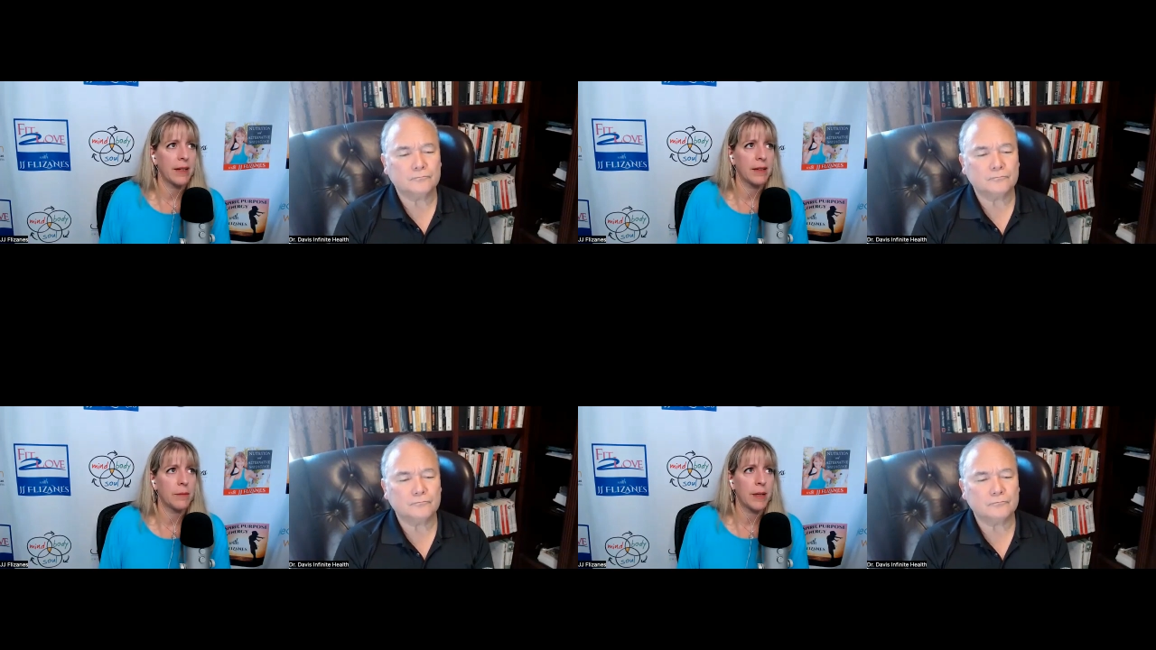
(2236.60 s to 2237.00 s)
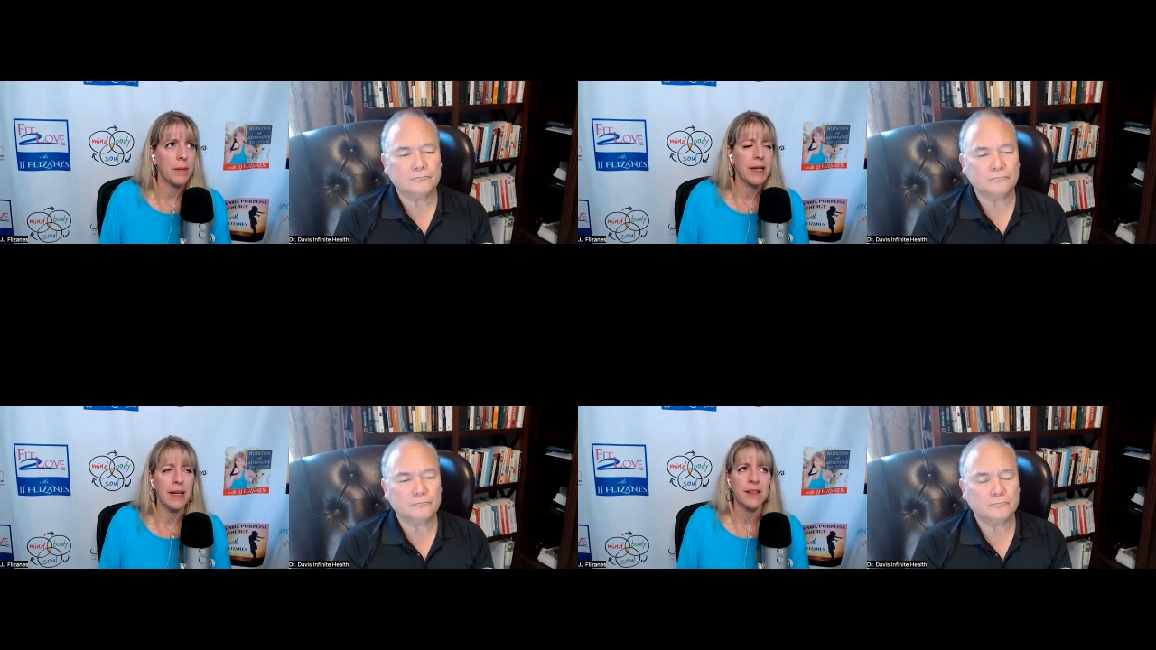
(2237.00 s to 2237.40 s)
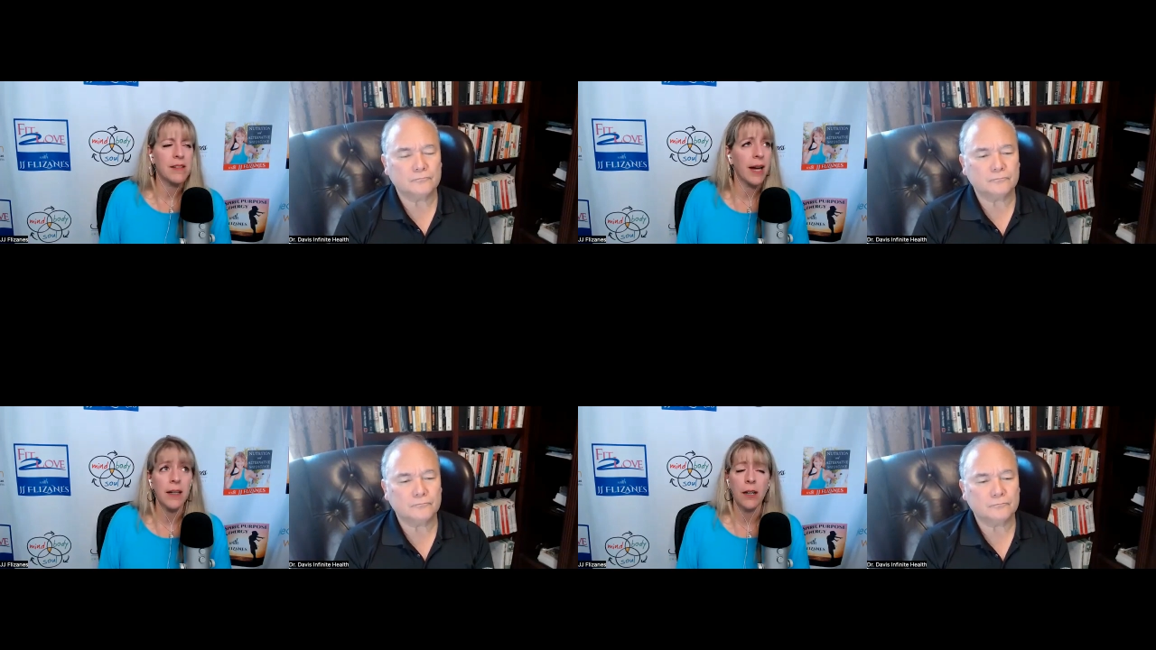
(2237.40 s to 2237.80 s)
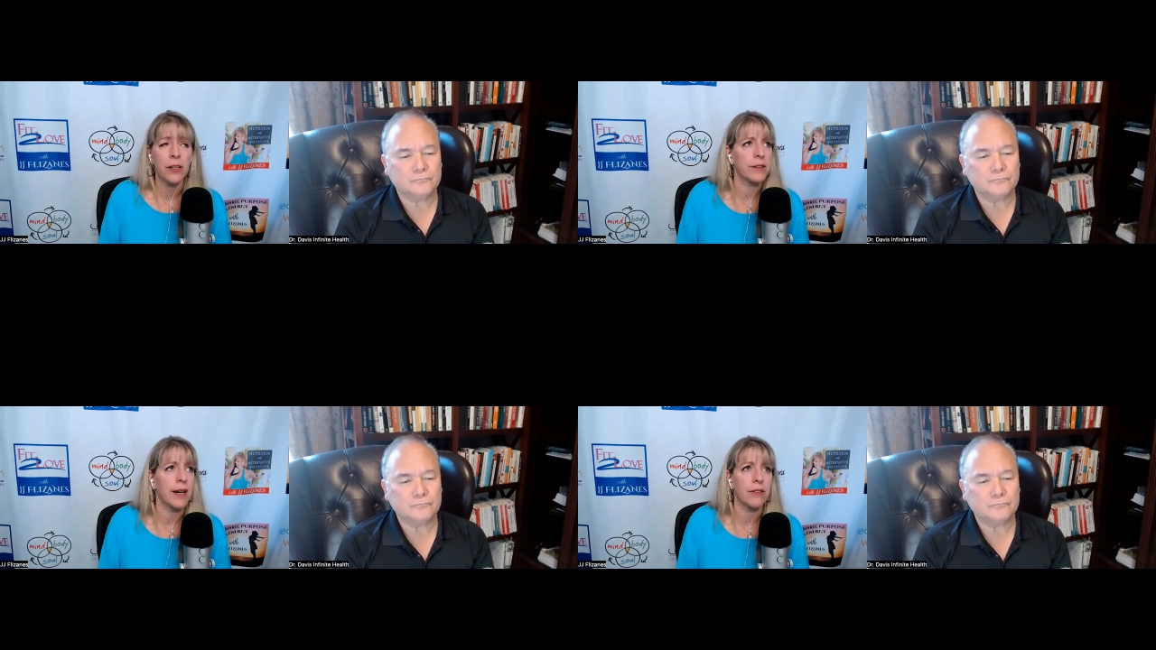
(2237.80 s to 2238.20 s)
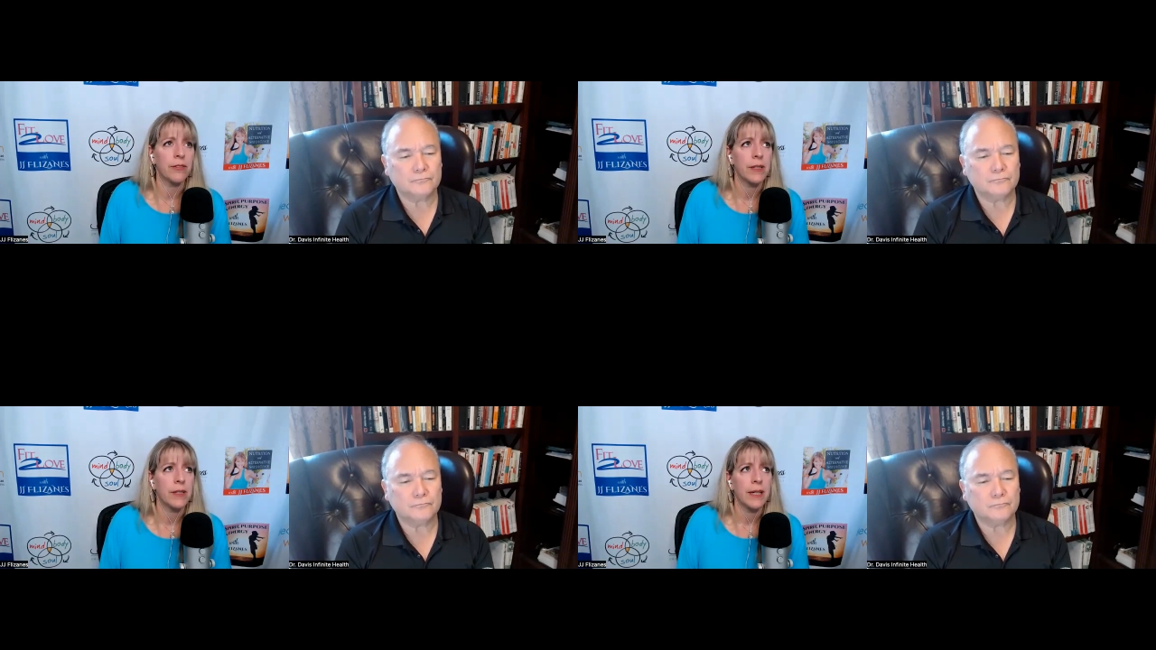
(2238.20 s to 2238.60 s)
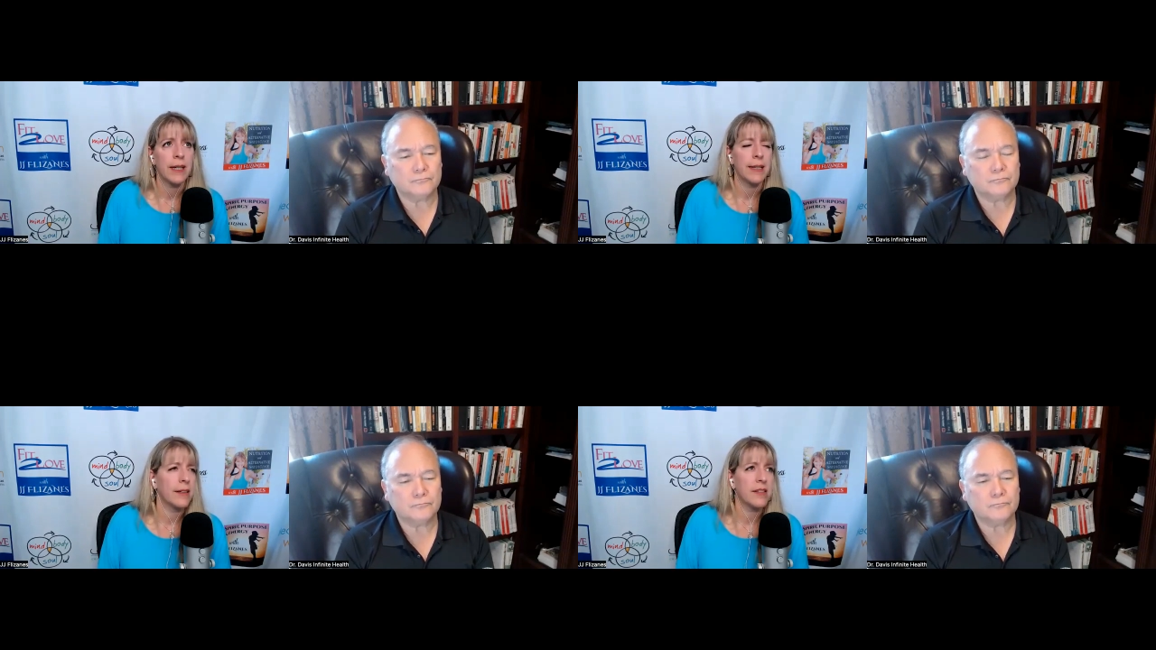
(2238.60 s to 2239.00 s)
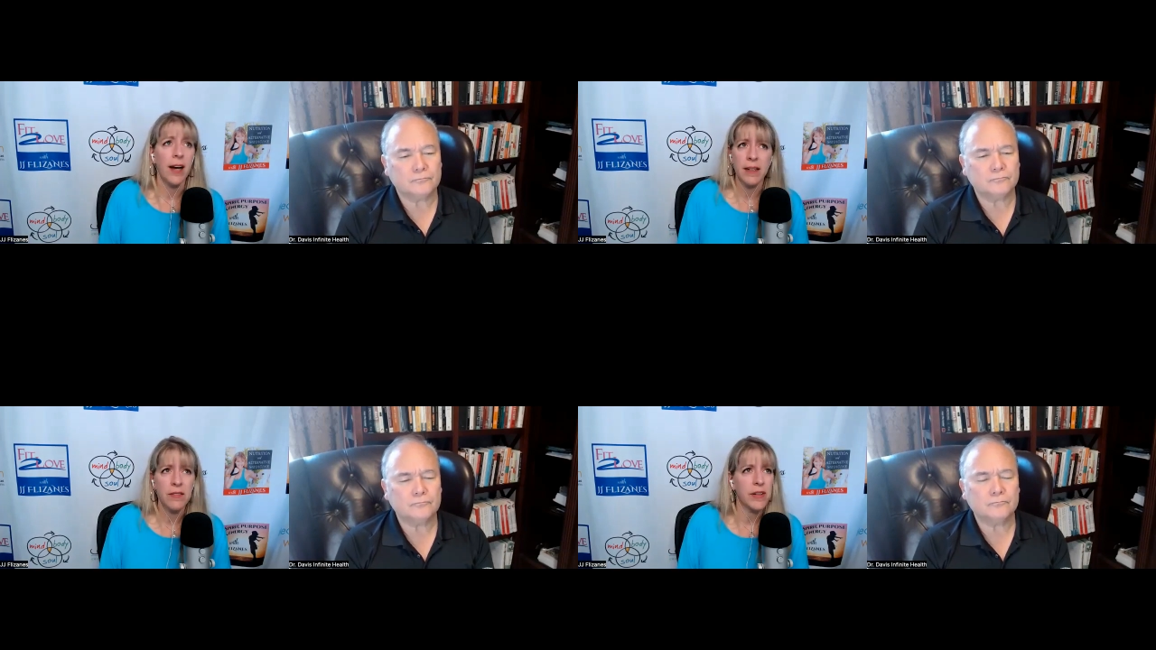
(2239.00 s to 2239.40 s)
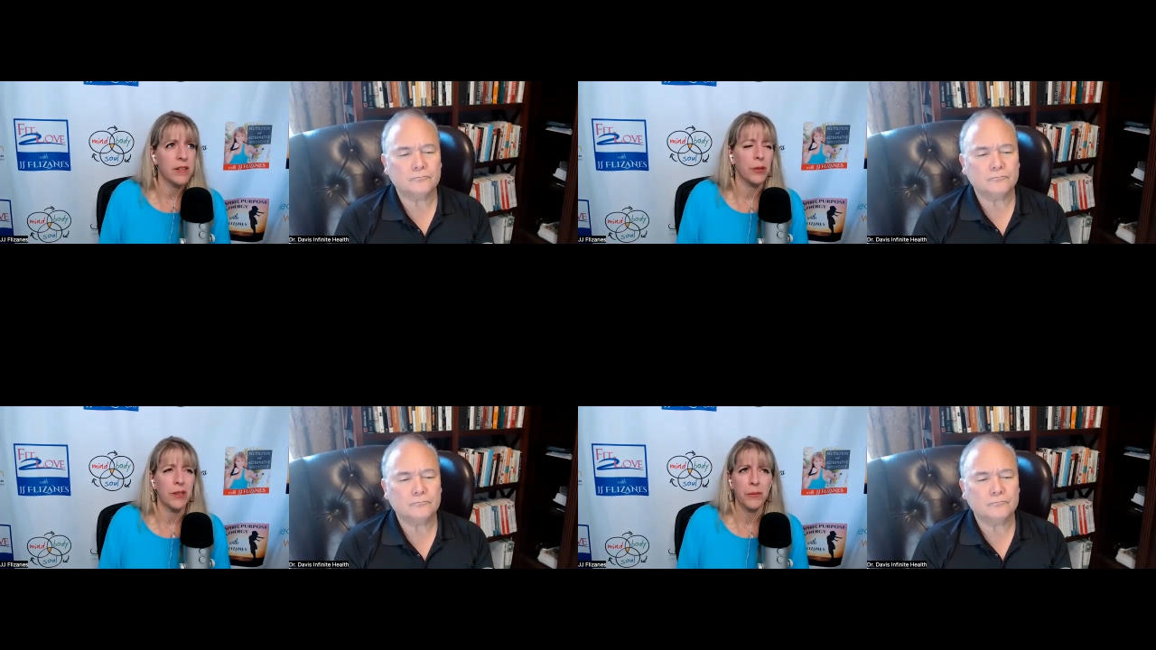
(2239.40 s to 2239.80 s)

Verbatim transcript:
Speaker 1: it. Maybe it's not good enough, and it's not invisible.